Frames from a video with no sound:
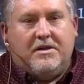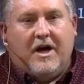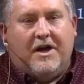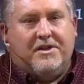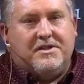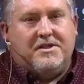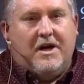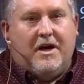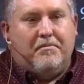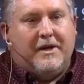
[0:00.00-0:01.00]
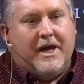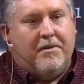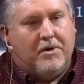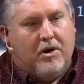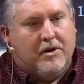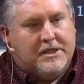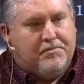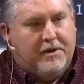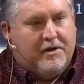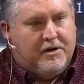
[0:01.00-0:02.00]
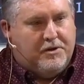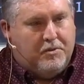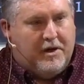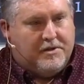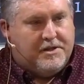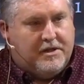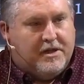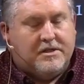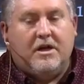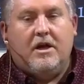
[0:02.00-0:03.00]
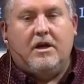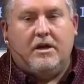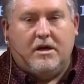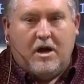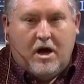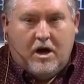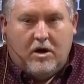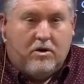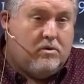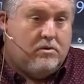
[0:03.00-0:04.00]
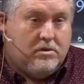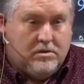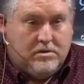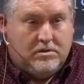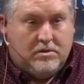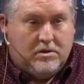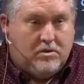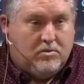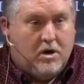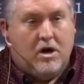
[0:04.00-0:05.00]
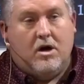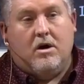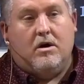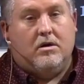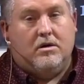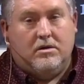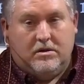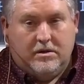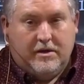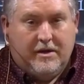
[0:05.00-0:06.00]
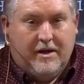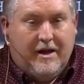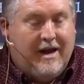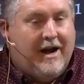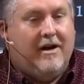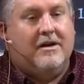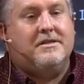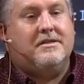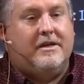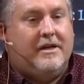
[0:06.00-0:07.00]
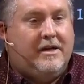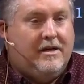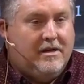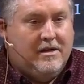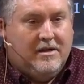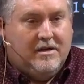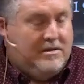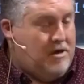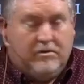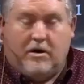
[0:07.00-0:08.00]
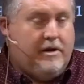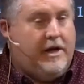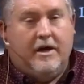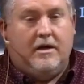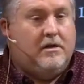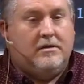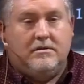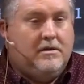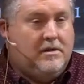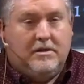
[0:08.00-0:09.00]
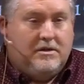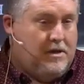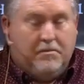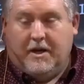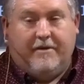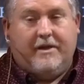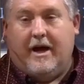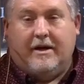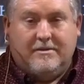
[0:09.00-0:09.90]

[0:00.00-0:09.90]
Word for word: God the Son became the Holy Spirit who dwells in us. No, wrong. Heresy. Don't go to hell. Don't believe that.